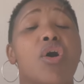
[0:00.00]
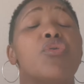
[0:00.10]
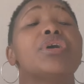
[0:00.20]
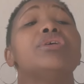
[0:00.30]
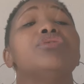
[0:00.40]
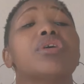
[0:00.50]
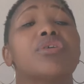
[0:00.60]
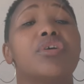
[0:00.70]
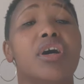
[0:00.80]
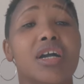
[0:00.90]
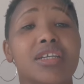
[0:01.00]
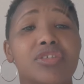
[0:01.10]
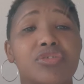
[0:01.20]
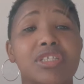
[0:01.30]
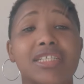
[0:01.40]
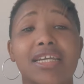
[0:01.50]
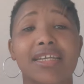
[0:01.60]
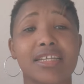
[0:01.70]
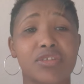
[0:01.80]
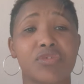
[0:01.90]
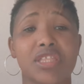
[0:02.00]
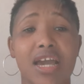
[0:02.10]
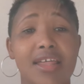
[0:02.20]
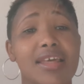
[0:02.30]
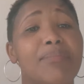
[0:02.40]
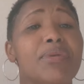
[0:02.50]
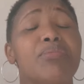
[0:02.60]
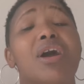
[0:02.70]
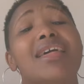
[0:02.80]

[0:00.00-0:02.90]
where you're going to integrate with other people.